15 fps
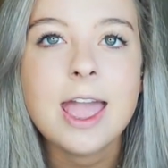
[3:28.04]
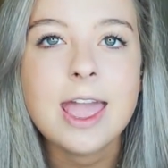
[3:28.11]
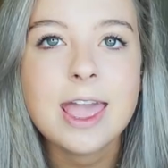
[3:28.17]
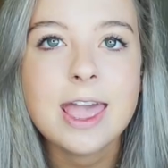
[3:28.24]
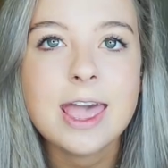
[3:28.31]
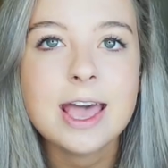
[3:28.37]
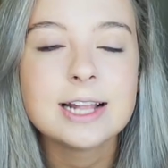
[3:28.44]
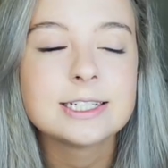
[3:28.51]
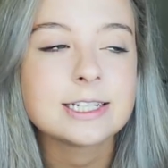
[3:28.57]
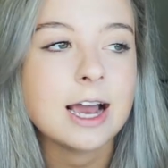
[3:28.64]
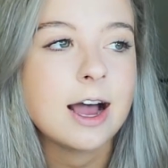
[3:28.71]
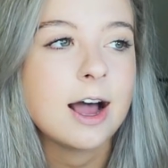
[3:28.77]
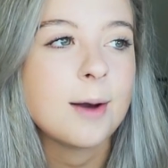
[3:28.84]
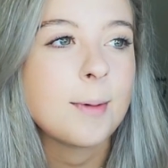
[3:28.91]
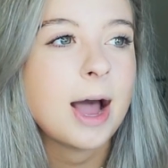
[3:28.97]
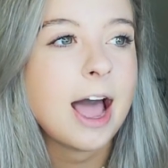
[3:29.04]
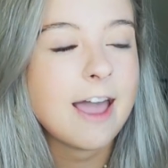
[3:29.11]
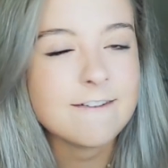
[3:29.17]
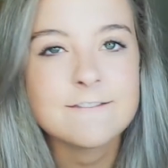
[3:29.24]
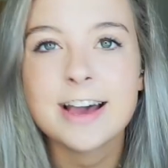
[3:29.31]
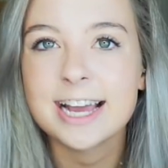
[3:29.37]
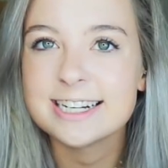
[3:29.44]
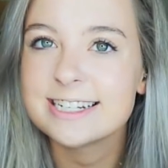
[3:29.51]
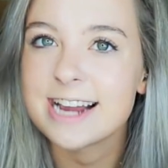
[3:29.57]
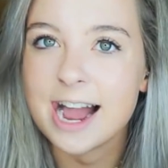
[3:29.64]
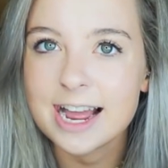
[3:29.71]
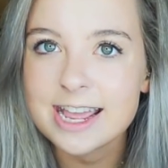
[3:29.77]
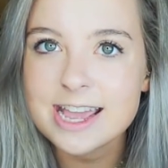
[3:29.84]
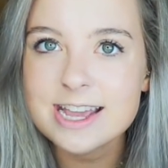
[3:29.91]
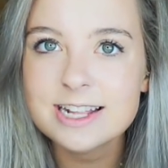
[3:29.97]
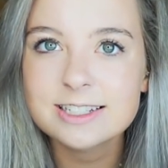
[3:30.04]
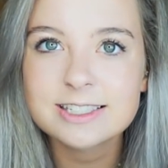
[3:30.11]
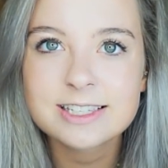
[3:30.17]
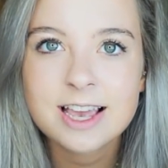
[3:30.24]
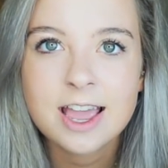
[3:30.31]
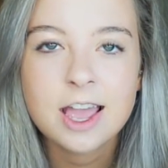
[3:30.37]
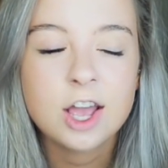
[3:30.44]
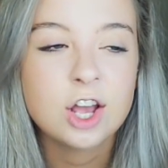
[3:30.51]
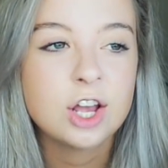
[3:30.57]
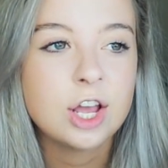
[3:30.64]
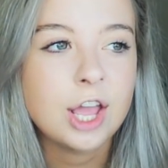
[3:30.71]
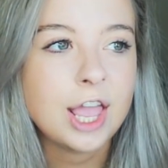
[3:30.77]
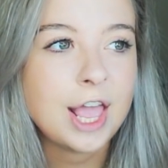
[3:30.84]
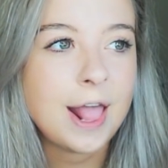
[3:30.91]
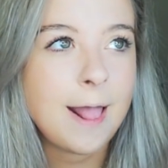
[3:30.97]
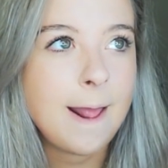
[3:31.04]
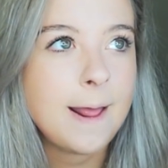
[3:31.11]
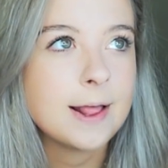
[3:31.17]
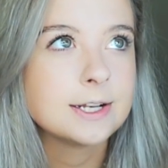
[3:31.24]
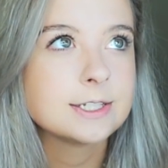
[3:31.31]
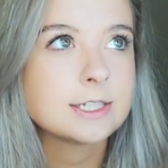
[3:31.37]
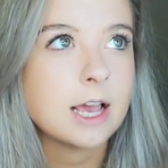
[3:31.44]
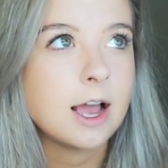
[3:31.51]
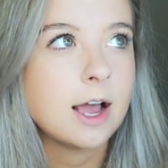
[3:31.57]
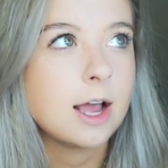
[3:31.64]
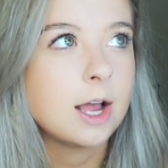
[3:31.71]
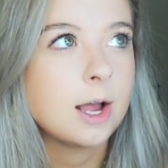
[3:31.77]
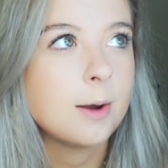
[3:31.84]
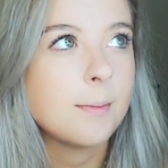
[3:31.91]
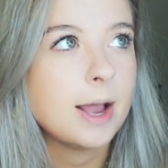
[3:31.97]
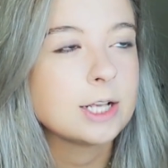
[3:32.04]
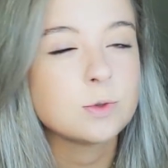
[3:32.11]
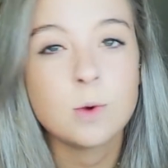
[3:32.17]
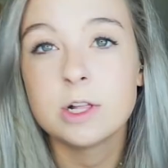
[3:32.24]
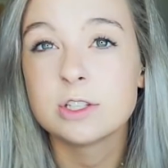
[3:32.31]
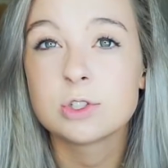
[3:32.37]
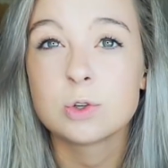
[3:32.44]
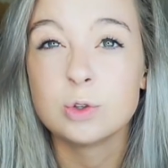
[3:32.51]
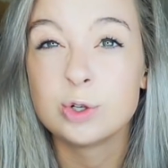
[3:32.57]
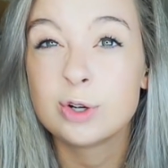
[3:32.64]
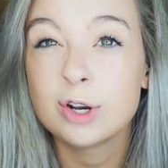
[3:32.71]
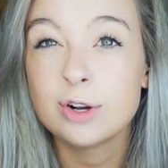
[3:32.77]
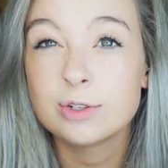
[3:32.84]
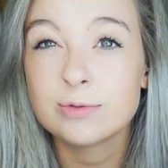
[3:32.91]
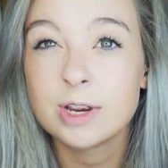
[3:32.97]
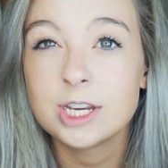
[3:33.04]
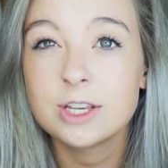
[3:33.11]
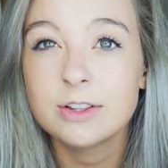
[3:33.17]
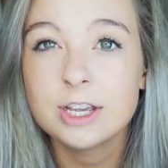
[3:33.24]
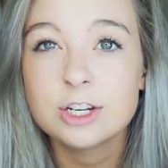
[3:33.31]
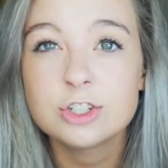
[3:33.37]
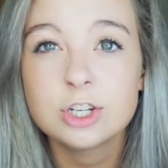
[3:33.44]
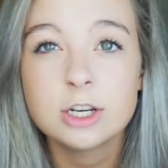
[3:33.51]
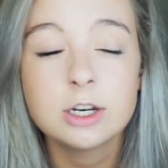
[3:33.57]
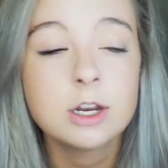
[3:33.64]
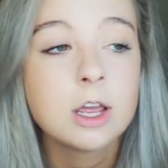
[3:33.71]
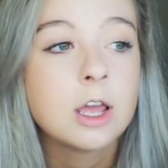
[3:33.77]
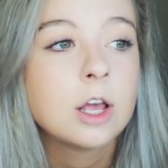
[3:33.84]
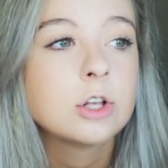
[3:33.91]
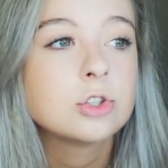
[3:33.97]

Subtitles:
and high-fat diets, and as well as glucose regulation.